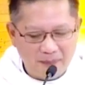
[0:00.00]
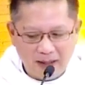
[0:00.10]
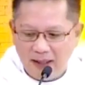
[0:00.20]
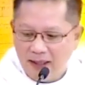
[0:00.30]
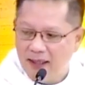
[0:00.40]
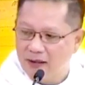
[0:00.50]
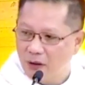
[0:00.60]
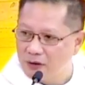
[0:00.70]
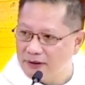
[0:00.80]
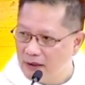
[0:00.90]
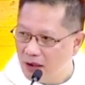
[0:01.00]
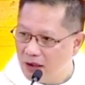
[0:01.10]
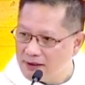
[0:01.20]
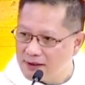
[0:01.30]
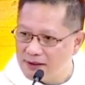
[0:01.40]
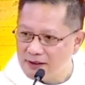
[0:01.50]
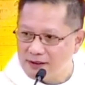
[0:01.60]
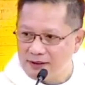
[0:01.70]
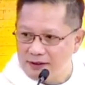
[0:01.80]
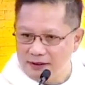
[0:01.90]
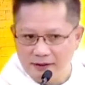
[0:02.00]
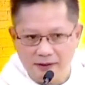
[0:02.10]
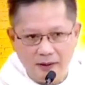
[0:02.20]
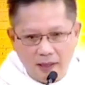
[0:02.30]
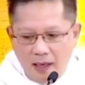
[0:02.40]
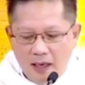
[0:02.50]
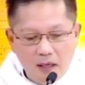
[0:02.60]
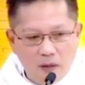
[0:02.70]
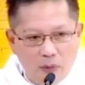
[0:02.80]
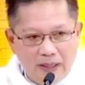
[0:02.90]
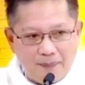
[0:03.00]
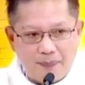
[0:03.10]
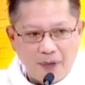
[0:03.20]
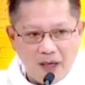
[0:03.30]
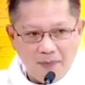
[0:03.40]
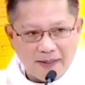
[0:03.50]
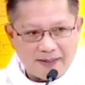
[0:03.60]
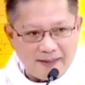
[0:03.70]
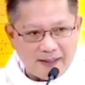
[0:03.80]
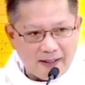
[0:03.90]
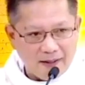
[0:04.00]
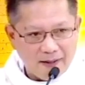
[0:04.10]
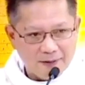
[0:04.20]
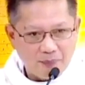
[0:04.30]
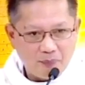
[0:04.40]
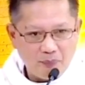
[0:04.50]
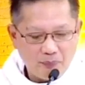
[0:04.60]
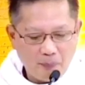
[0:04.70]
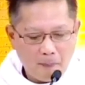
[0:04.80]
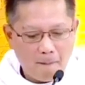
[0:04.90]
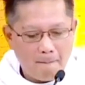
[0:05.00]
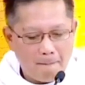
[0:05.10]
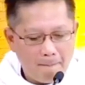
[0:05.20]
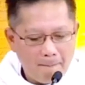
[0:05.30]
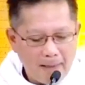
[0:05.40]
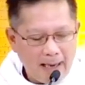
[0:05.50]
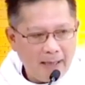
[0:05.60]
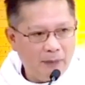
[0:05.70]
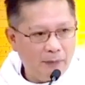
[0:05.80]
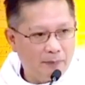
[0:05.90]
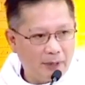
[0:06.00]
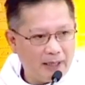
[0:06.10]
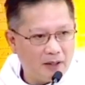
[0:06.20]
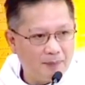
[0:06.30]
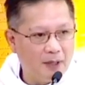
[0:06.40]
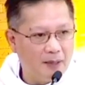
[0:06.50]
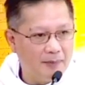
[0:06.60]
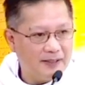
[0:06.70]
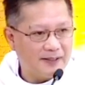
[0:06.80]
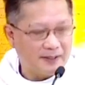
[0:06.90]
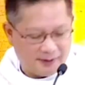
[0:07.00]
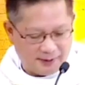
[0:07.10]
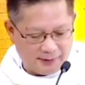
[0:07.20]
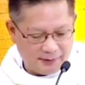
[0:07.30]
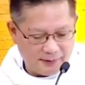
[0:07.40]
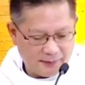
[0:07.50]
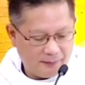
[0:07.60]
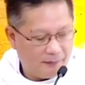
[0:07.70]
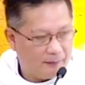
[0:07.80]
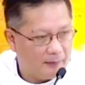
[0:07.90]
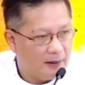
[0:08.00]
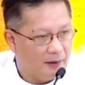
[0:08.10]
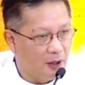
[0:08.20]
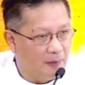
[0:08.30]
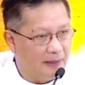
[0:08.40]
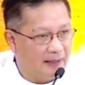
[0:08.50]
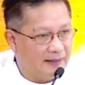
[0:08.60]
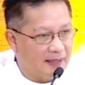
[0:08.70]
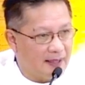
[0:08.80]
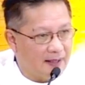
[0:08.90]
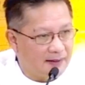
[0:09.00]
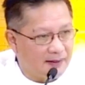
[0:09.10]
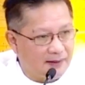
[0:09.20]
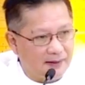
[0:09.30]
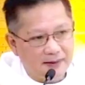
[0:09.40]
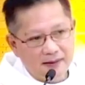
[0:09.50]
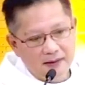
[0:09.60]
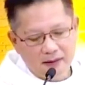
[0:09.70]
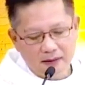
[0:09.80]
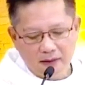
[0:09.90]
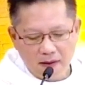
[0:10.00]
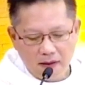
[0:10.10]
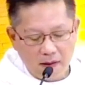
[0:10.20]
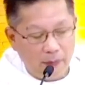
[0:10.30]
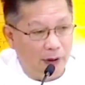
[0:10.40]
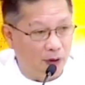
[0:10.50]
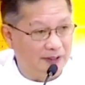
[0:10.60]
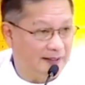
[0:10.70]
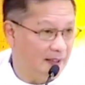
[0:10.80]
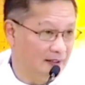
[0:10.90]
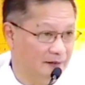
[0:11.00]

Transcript: He wrote the laws. We promise there. And when we break our promise, Dominic says, we don't sin.